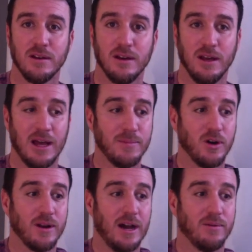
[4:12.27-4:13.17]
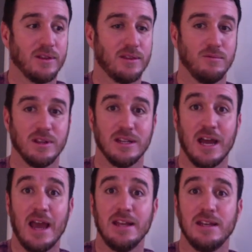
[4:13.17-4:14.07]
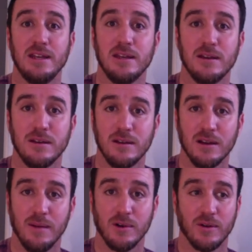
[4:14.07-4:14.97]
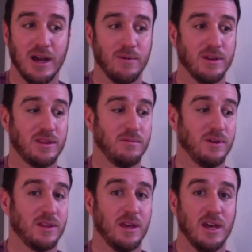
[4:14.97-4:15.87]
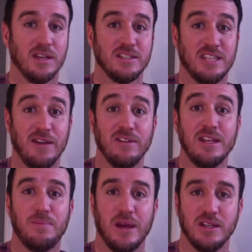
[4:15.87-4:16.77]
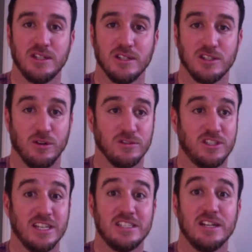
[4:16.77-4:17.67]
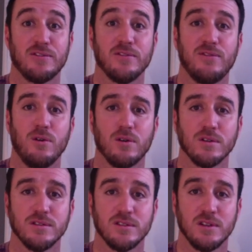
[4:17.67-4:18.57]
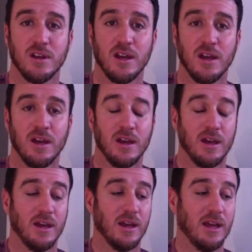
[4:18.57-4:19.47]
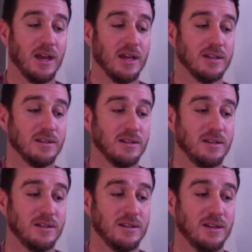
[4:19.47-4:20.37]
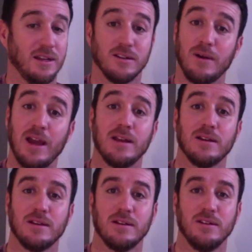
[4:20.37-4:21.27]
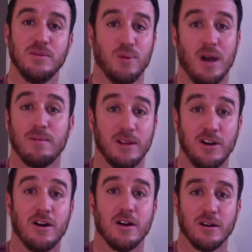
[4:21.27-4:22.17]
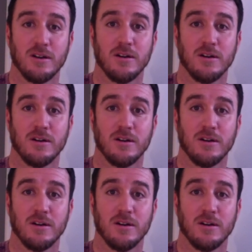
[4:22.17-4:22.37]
Hell, I'm going out with, with 90. I'm going out with, with 70 patients on six different floors. And and you're right. You probably are.